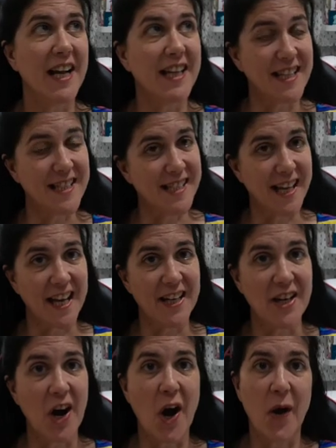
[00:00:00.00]
yet
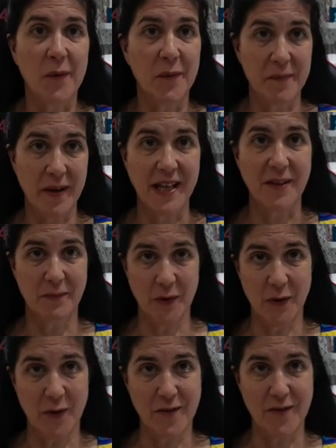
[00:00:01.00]
again I will make
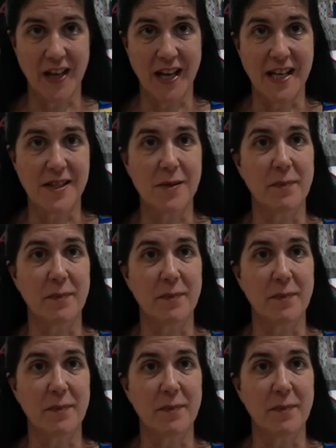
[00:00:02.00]
more of these